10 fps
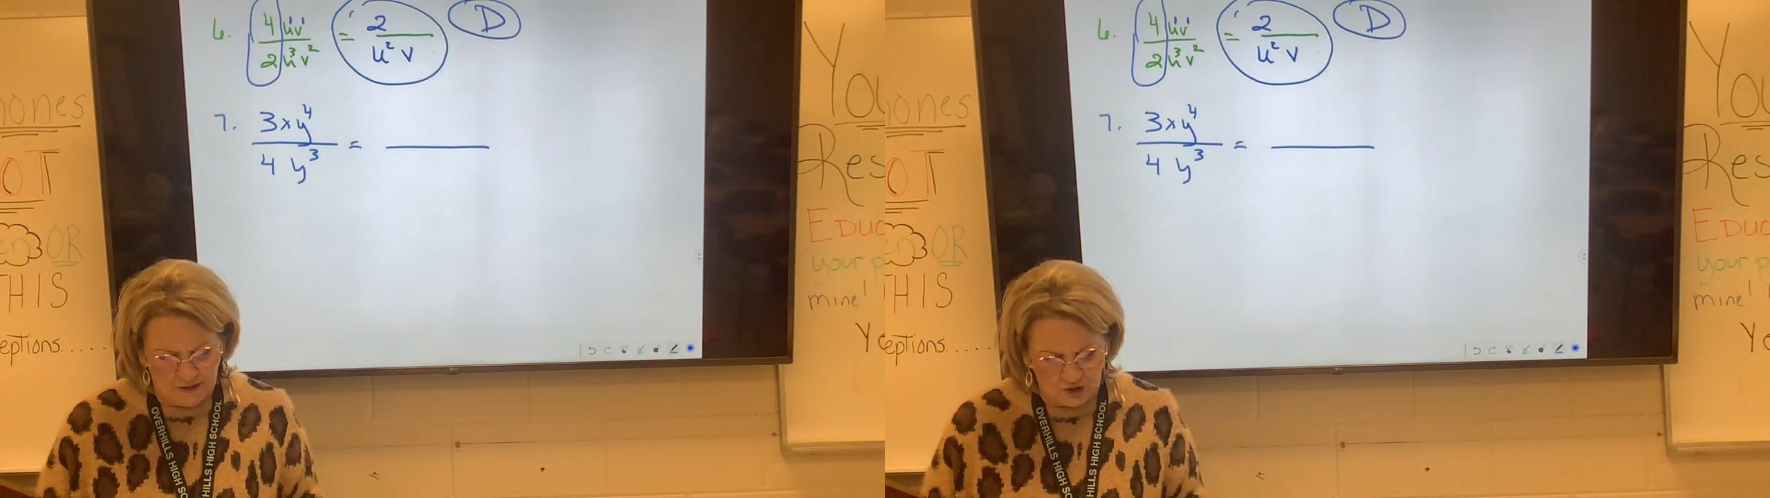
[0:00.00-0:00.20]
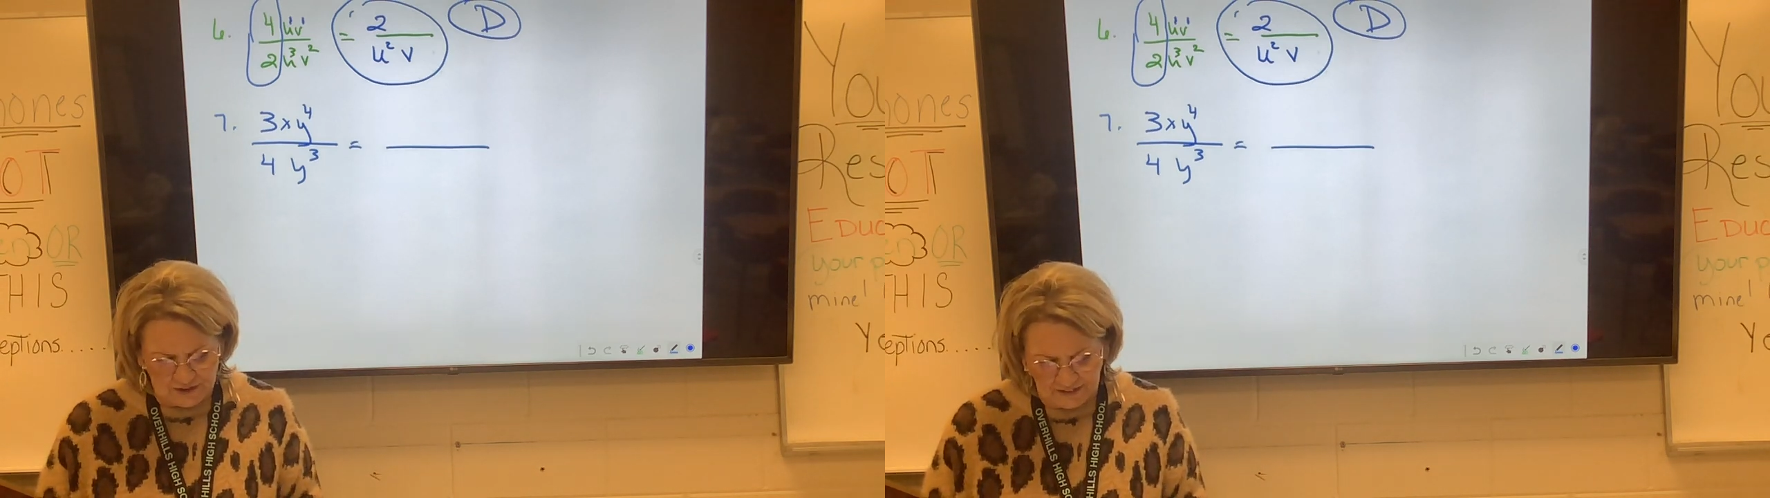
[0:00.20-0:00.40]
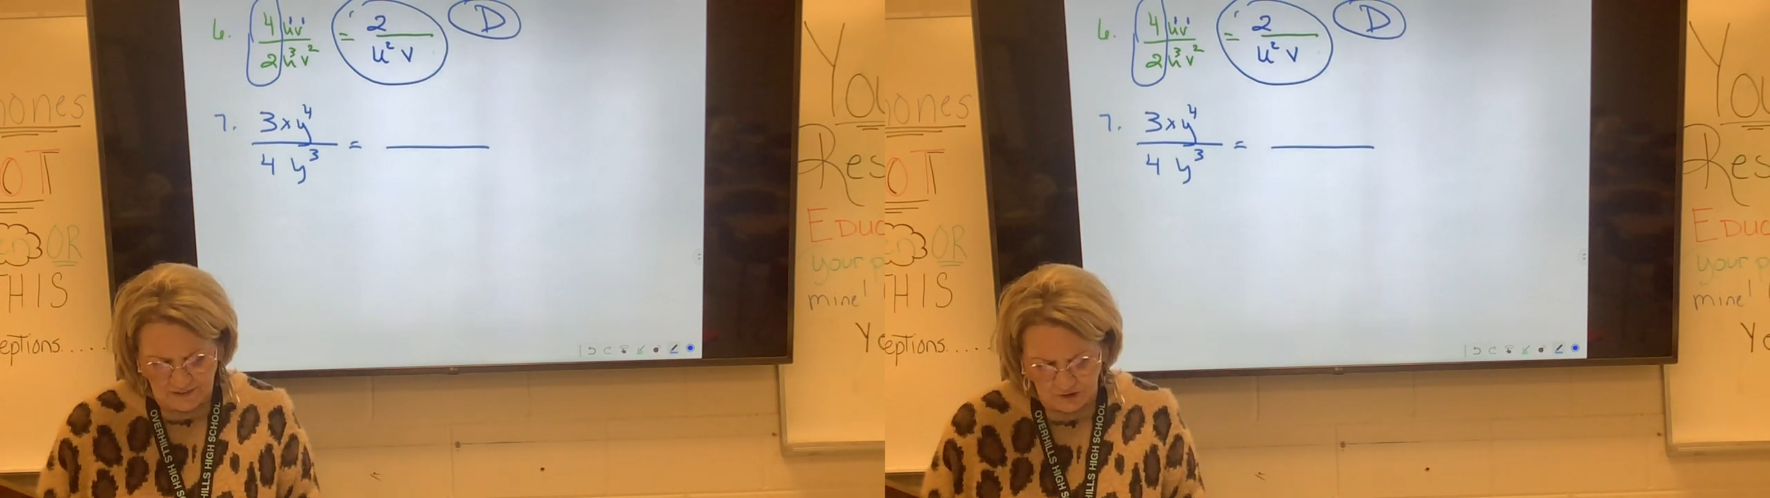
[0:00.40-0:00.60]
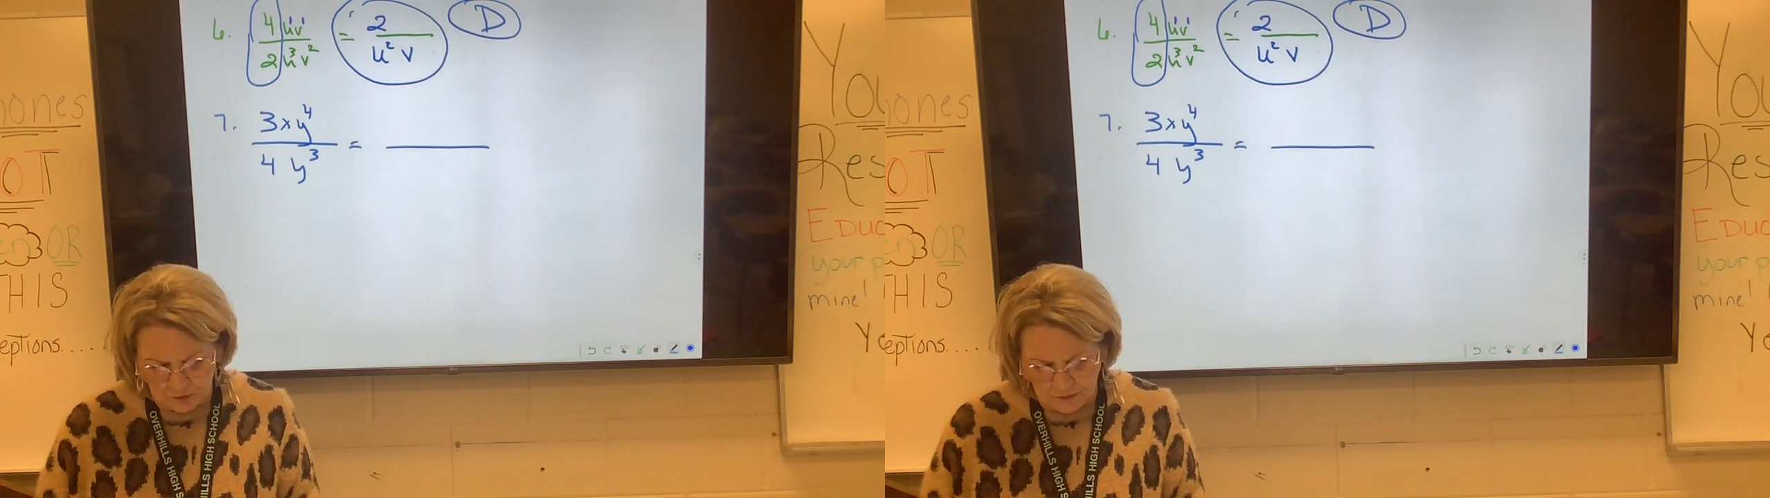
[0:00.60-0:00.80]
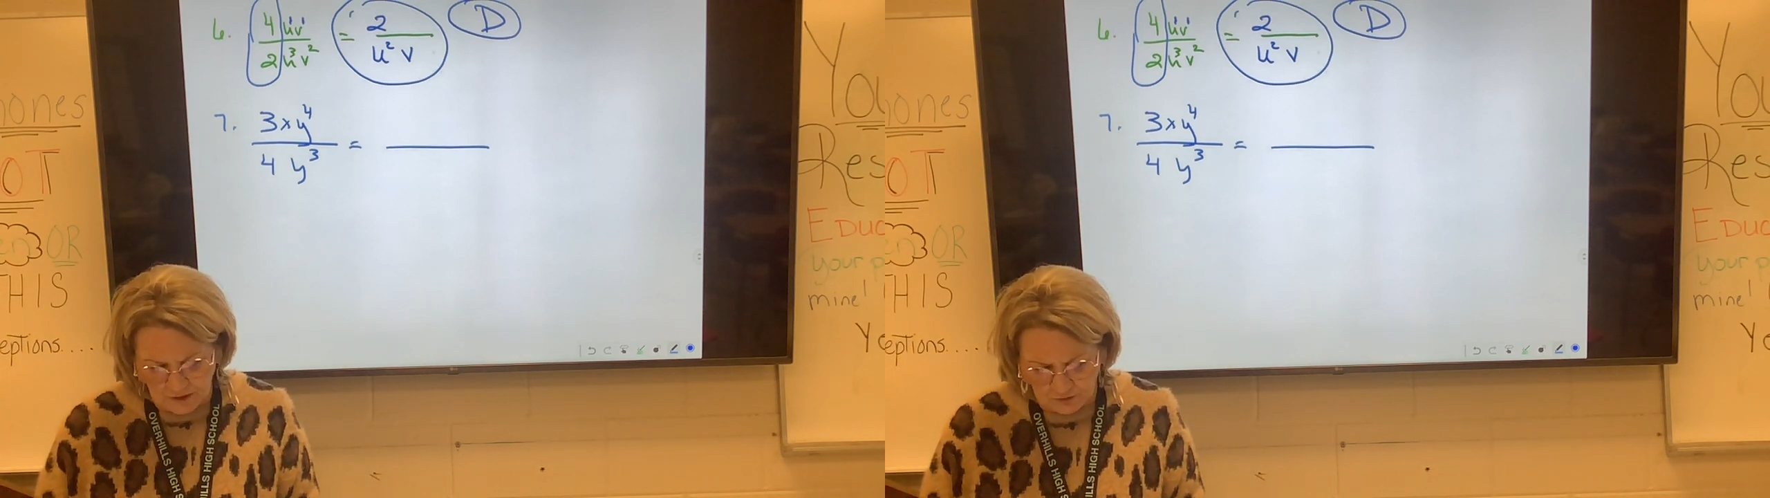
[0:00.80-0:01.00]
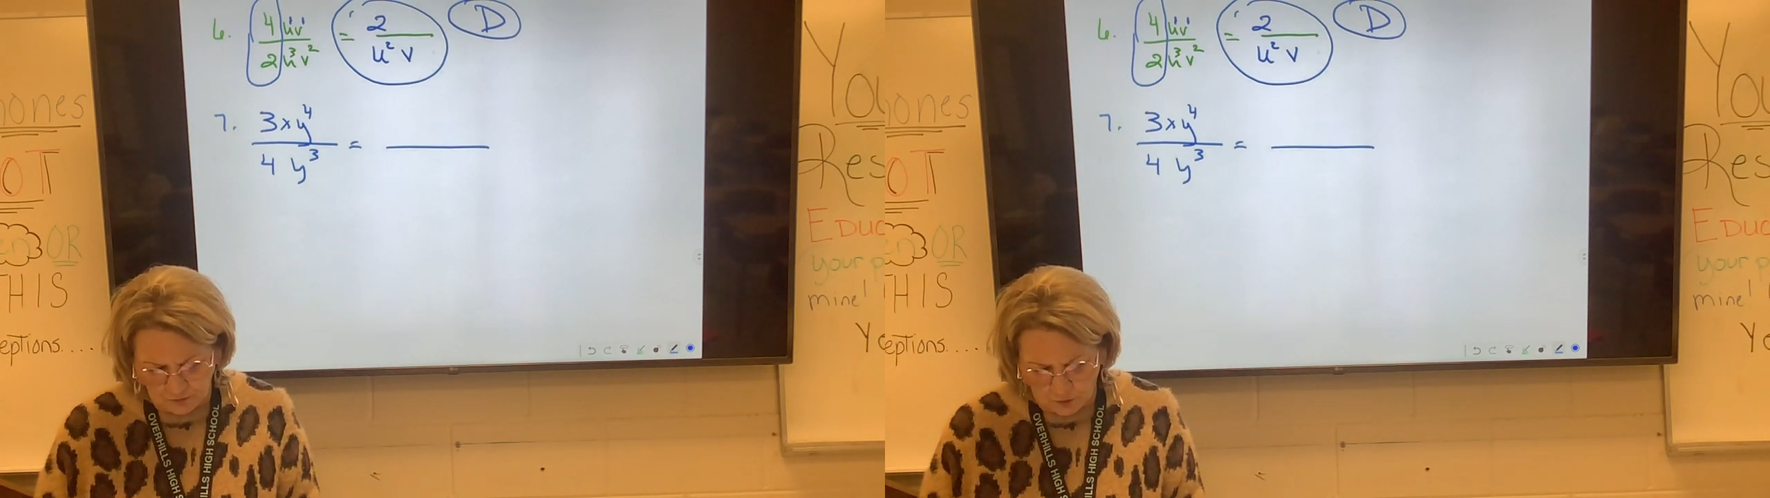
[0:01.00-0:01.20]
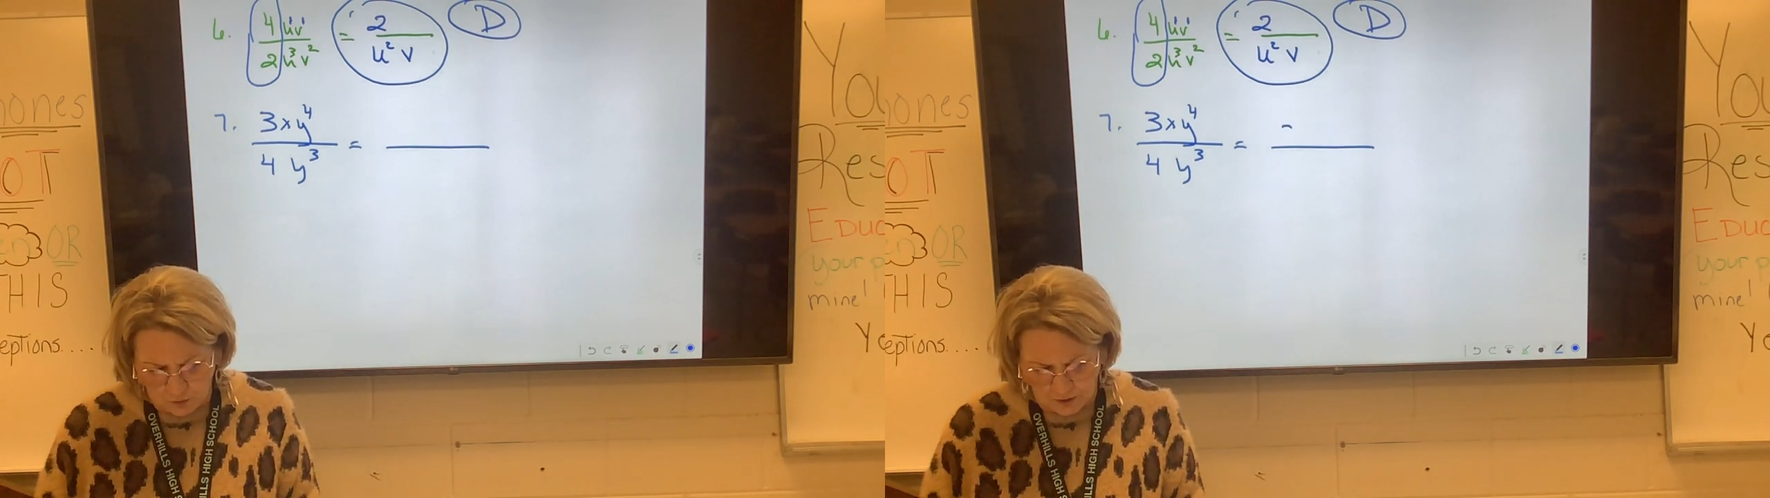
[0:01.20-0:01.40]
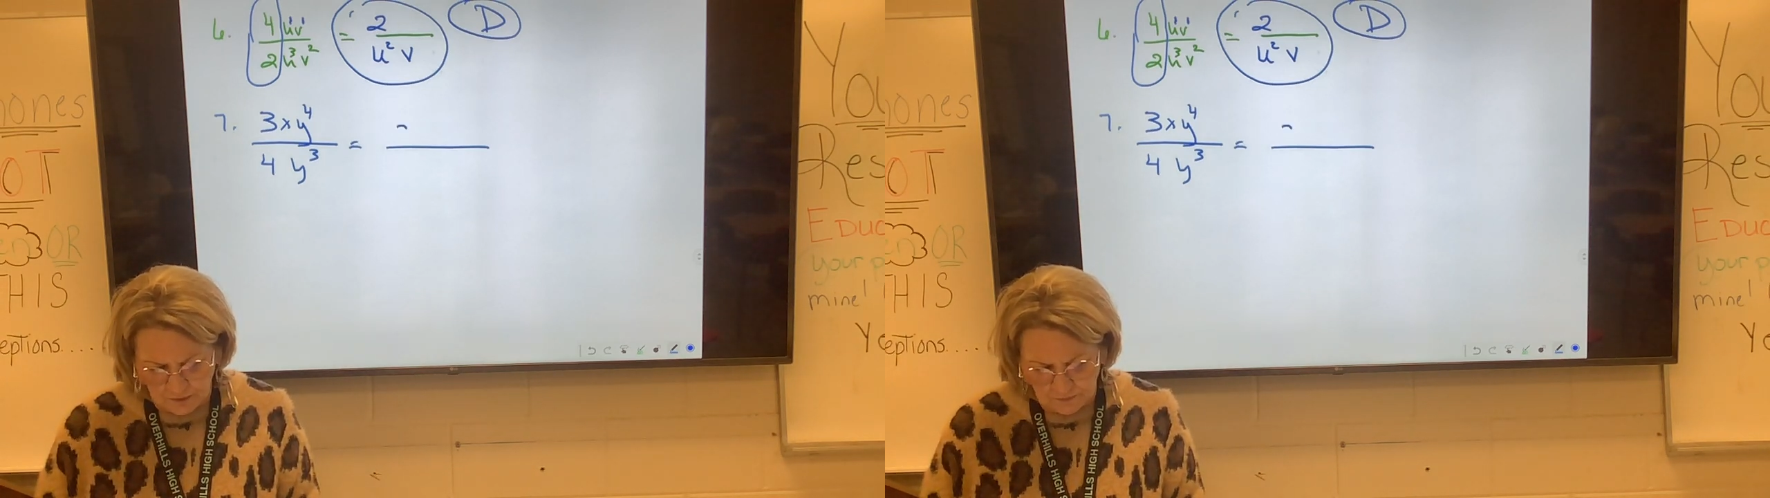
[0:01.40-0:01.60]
just leave it 3 over 4.